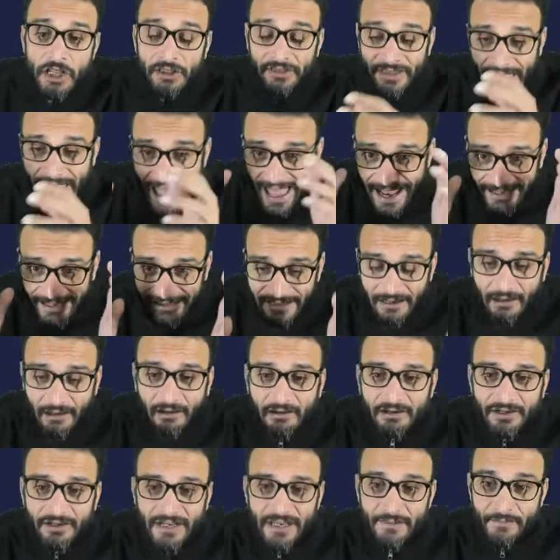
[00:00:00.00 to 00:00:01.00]
That
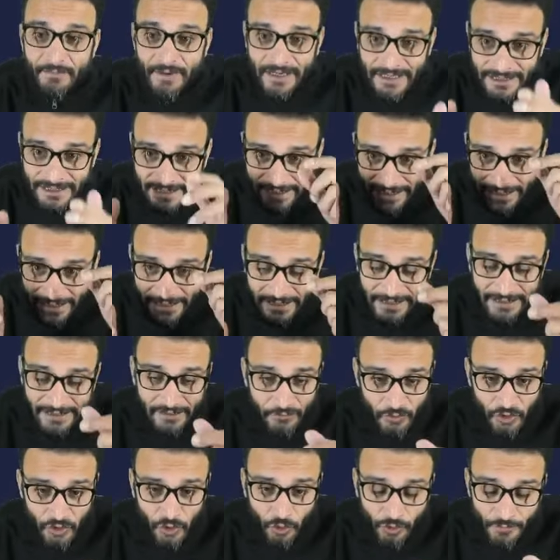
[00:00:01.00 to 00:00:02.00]
agreement
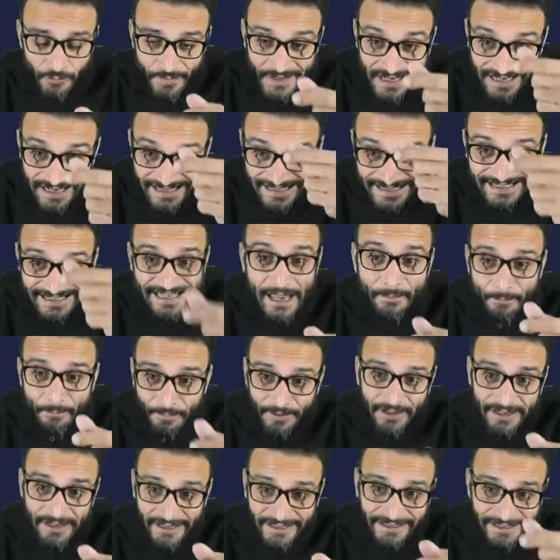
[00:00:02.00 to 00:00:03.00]
should be a
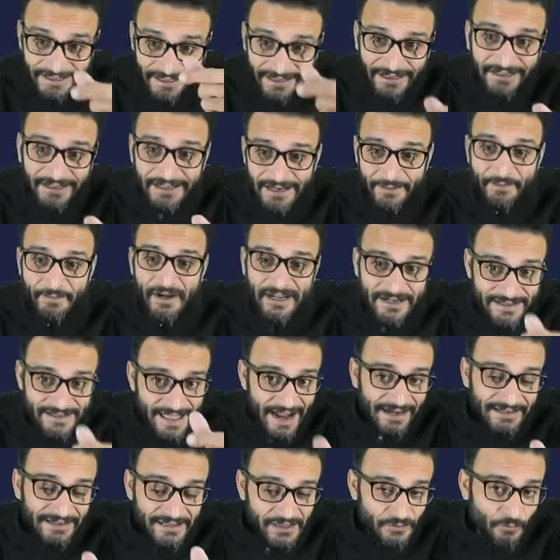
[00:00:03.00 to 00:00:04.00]
separate agreement.
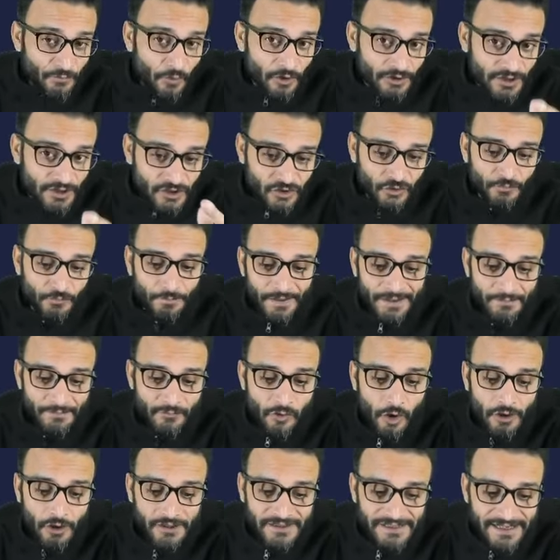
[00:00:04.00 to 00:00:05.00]
That is what the Supreme
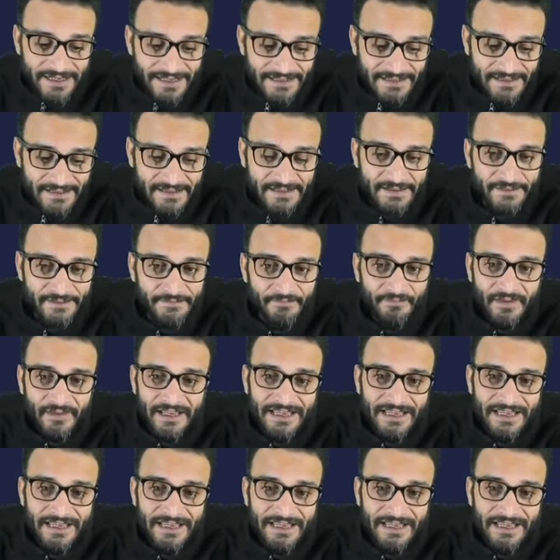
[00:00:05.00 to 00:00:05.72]
Court says.